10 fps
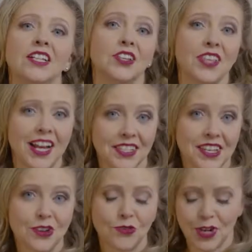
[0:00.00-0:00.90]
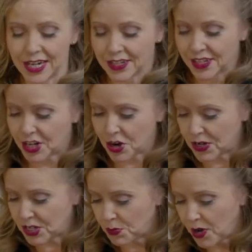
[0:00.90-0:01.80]
So that's the ingredients that go
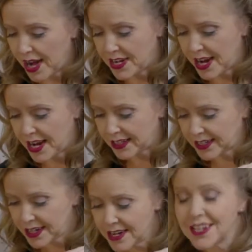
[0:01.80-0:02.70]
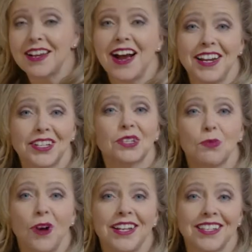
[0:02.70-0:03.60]
into Brand X. Kind of
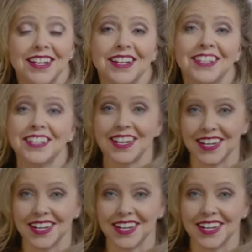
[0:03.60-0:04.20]
surprising, isn't